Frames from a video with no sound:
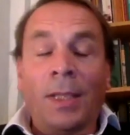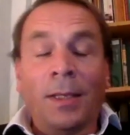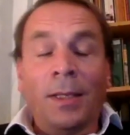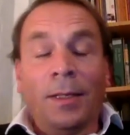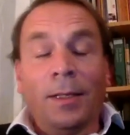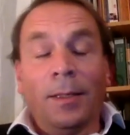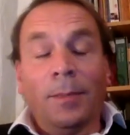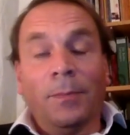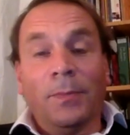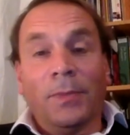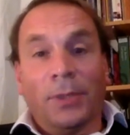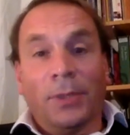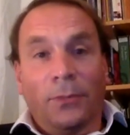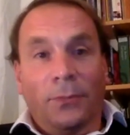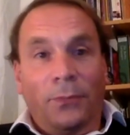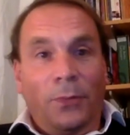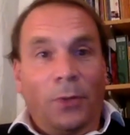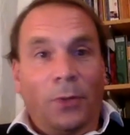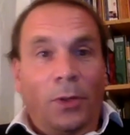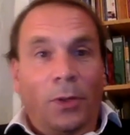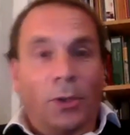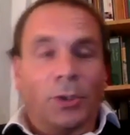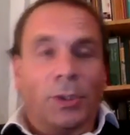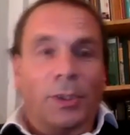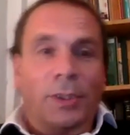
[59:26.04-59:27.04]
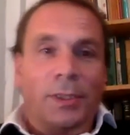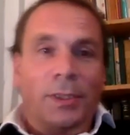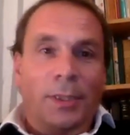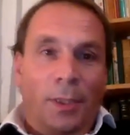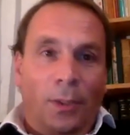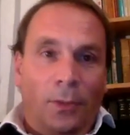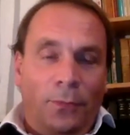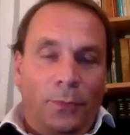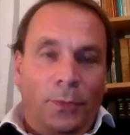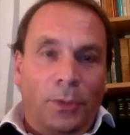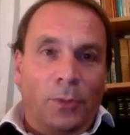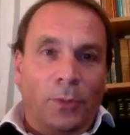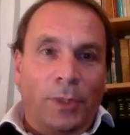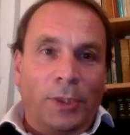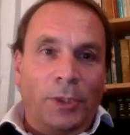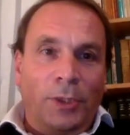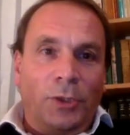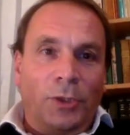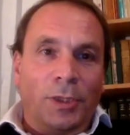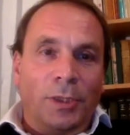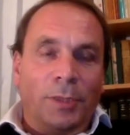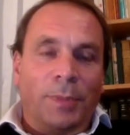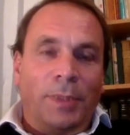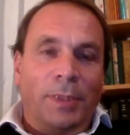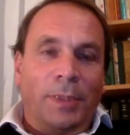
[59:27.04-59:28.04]
um, the floor just now for
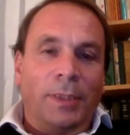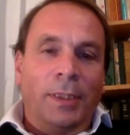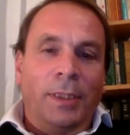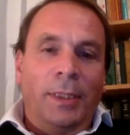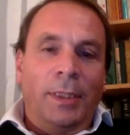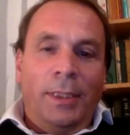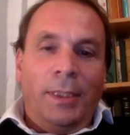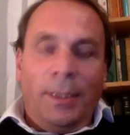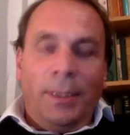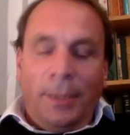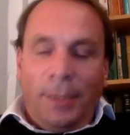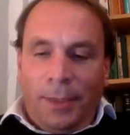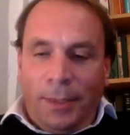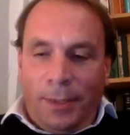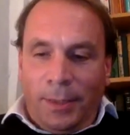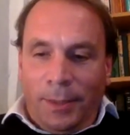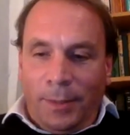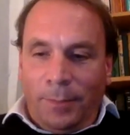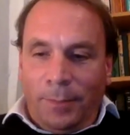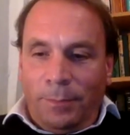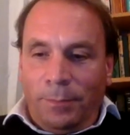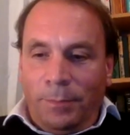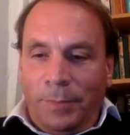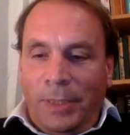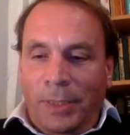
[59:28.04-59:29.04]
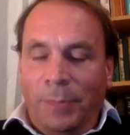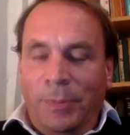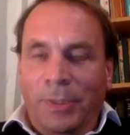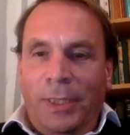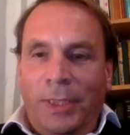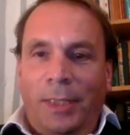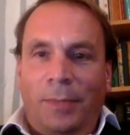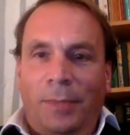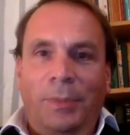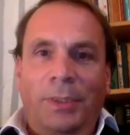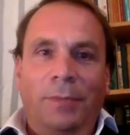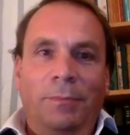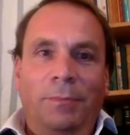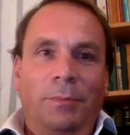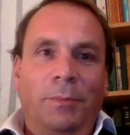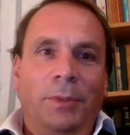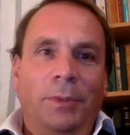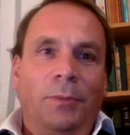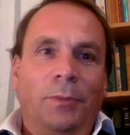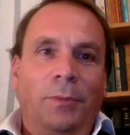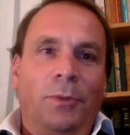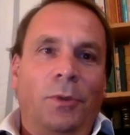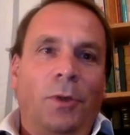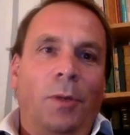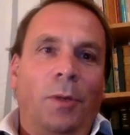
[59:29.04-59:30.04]
questions, but um, maybe let me
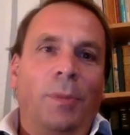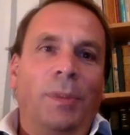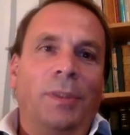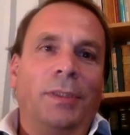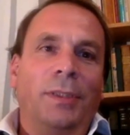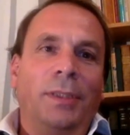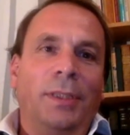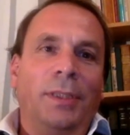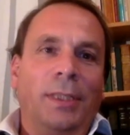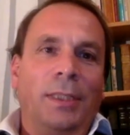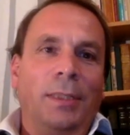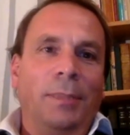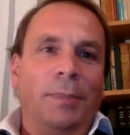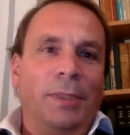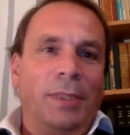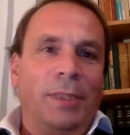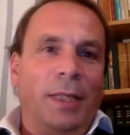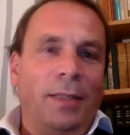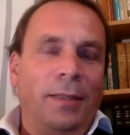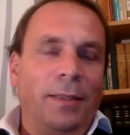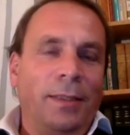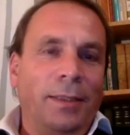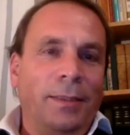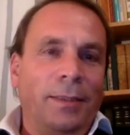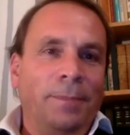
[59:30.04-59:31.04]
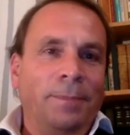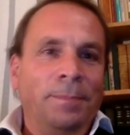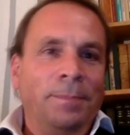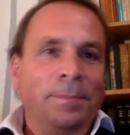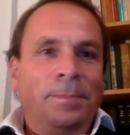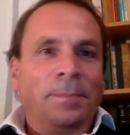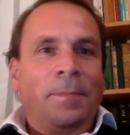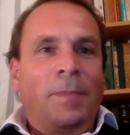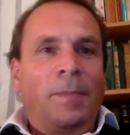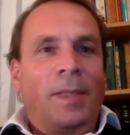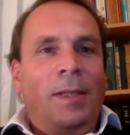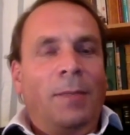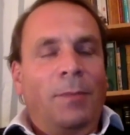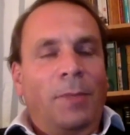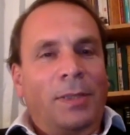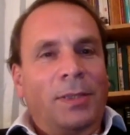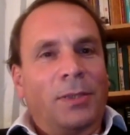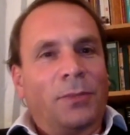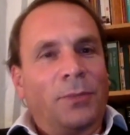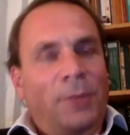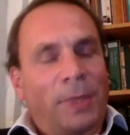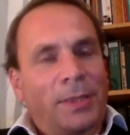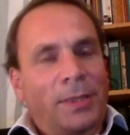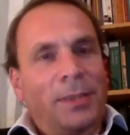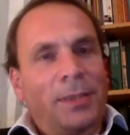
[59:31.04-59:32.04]
comment a little bit. I think what
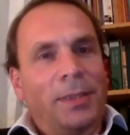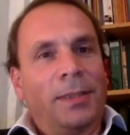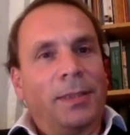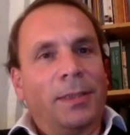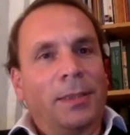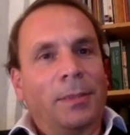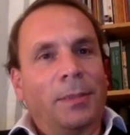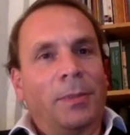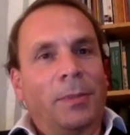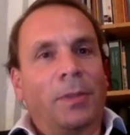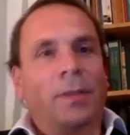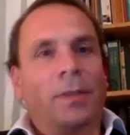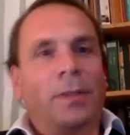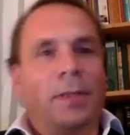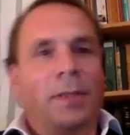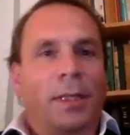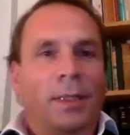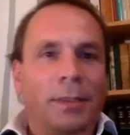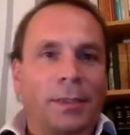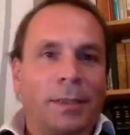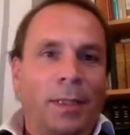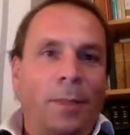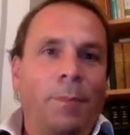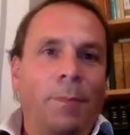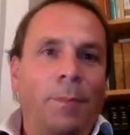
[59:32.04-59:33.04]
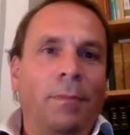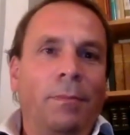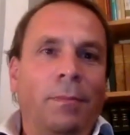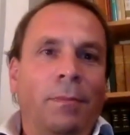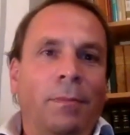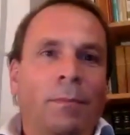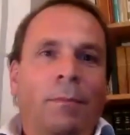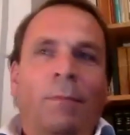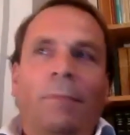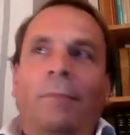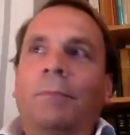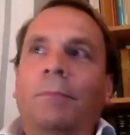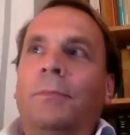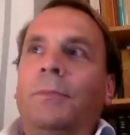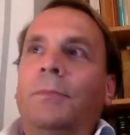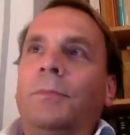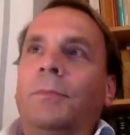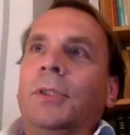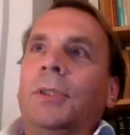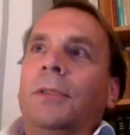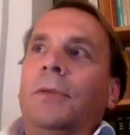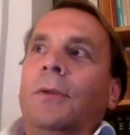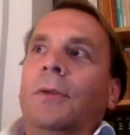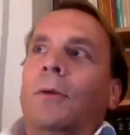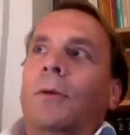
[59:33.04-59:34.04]
is fascinating about that there are some
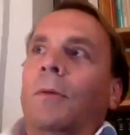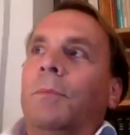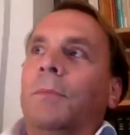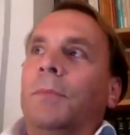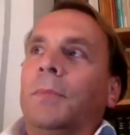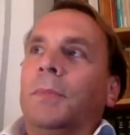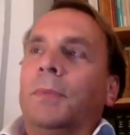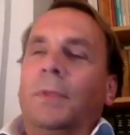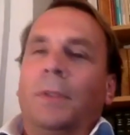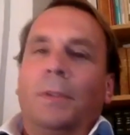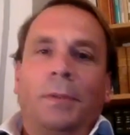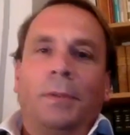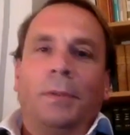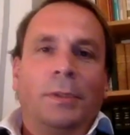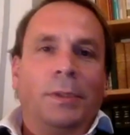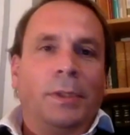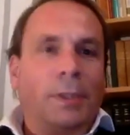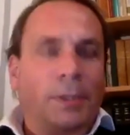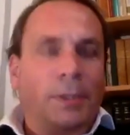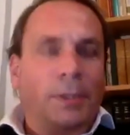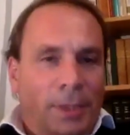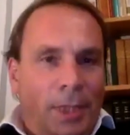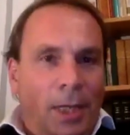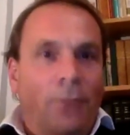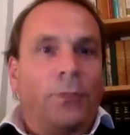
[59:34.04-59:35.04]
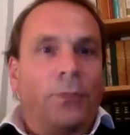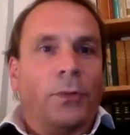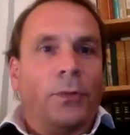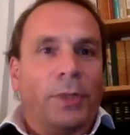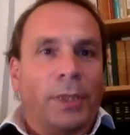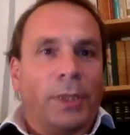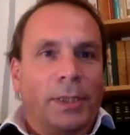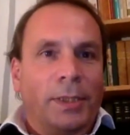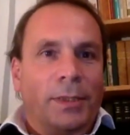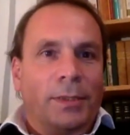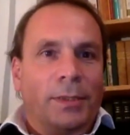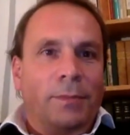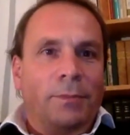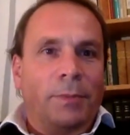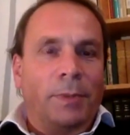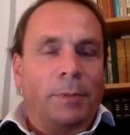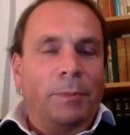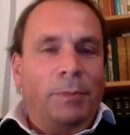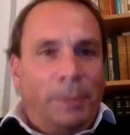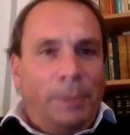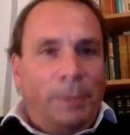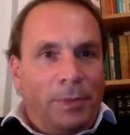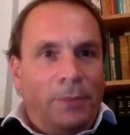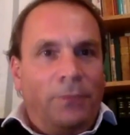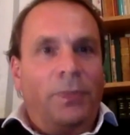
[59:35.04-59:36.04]
you know discoveries when
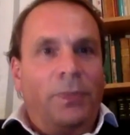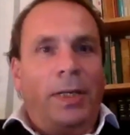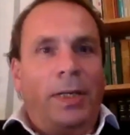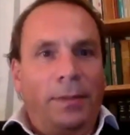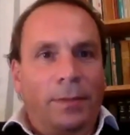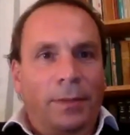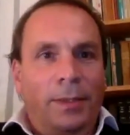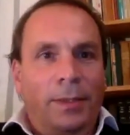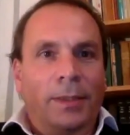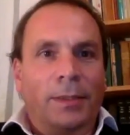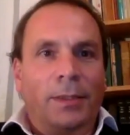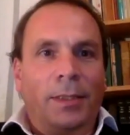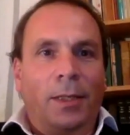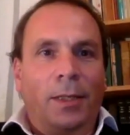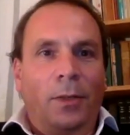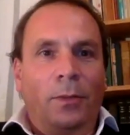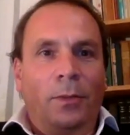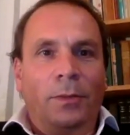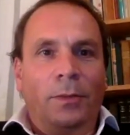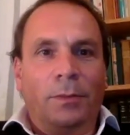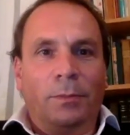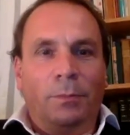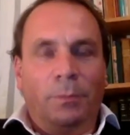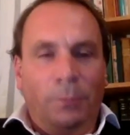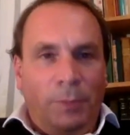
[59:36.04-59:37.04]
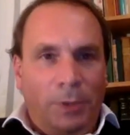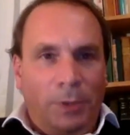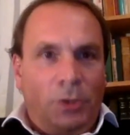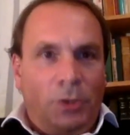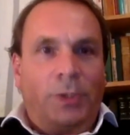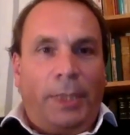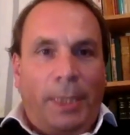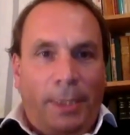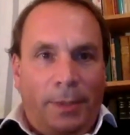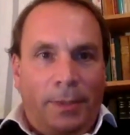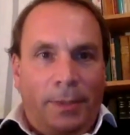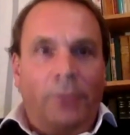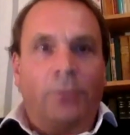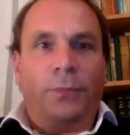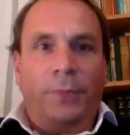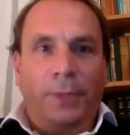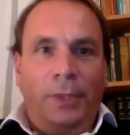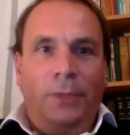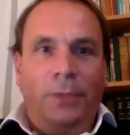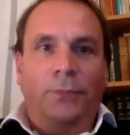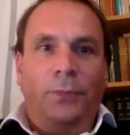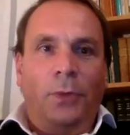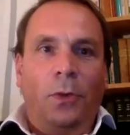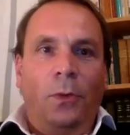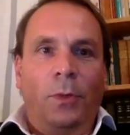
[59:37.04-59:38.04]
people find things out which take the
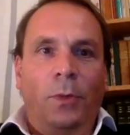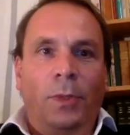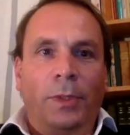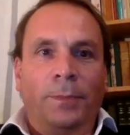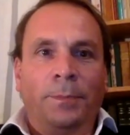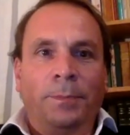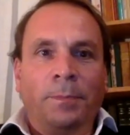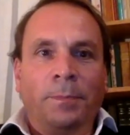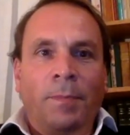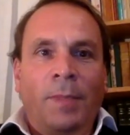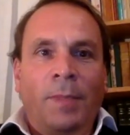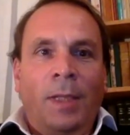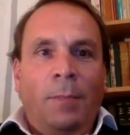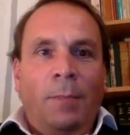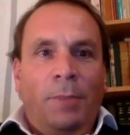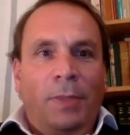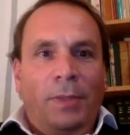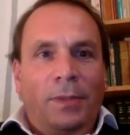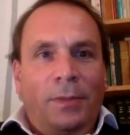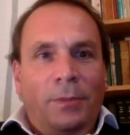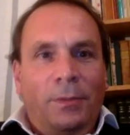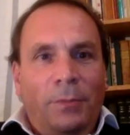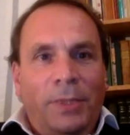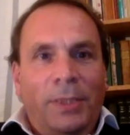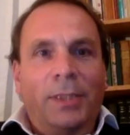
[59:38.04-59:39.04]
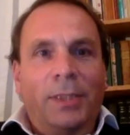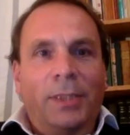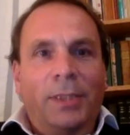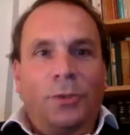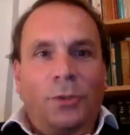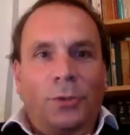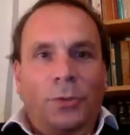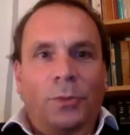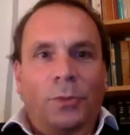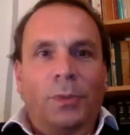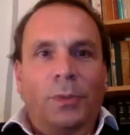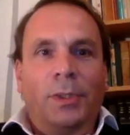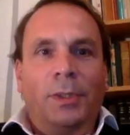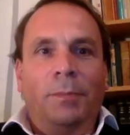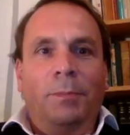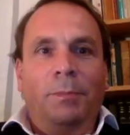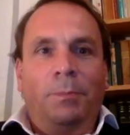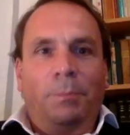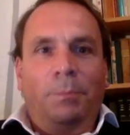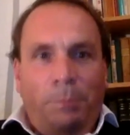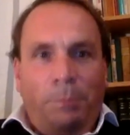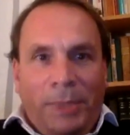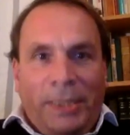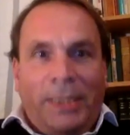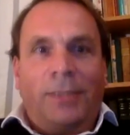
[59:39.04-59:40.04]
field forward but the really truly
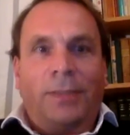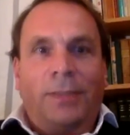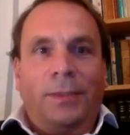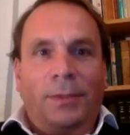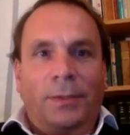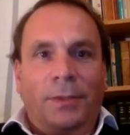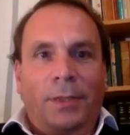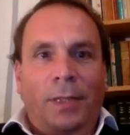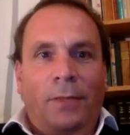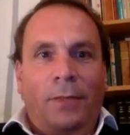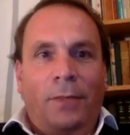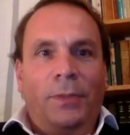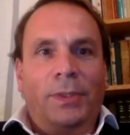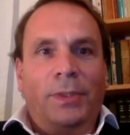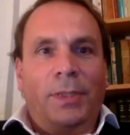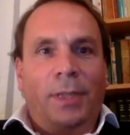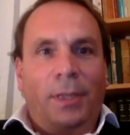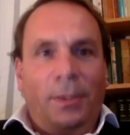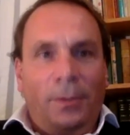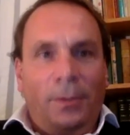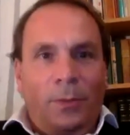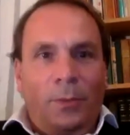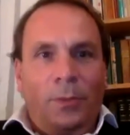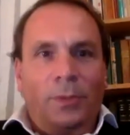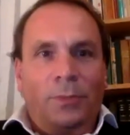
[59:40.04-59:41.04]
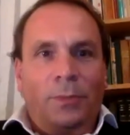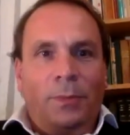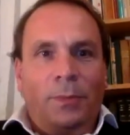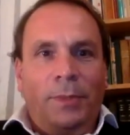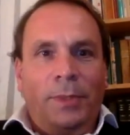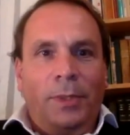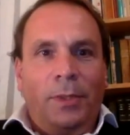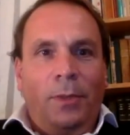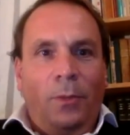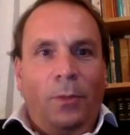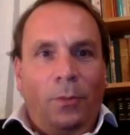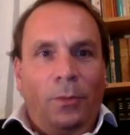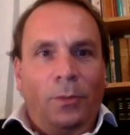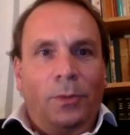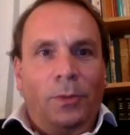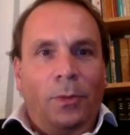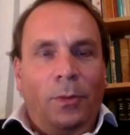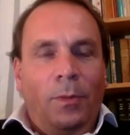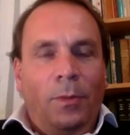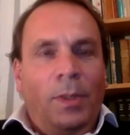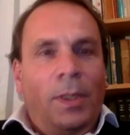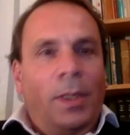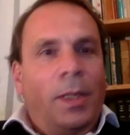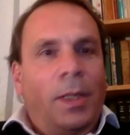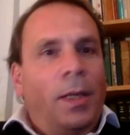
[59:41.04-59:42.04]
big discoveries are those where we all
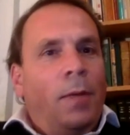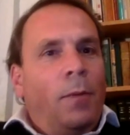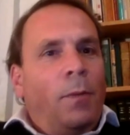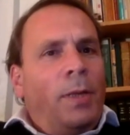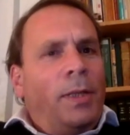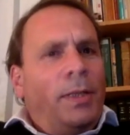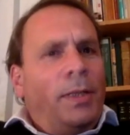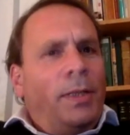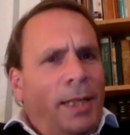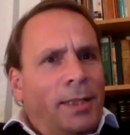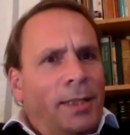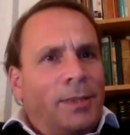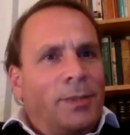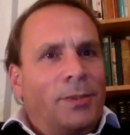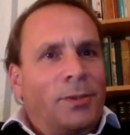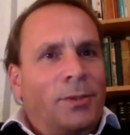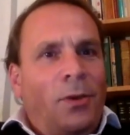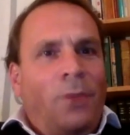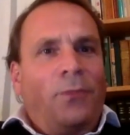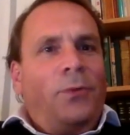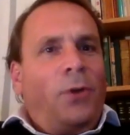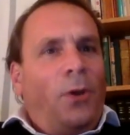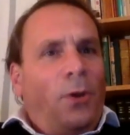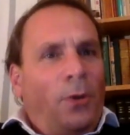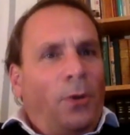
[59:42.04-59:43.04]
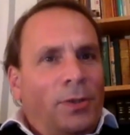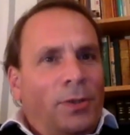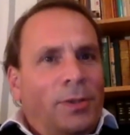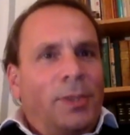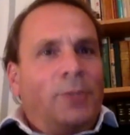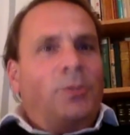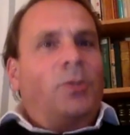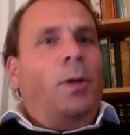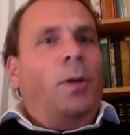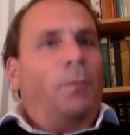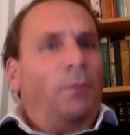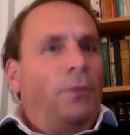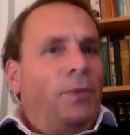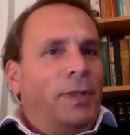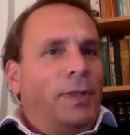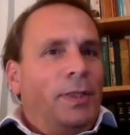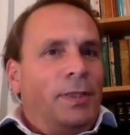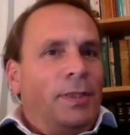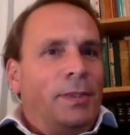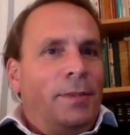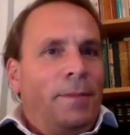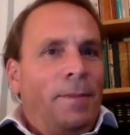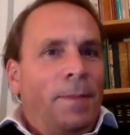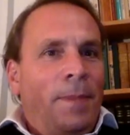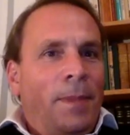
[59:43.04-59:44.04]
go, well, yes, of course, it's
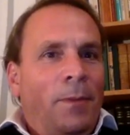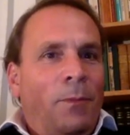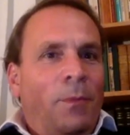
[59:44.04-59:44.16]
obvious.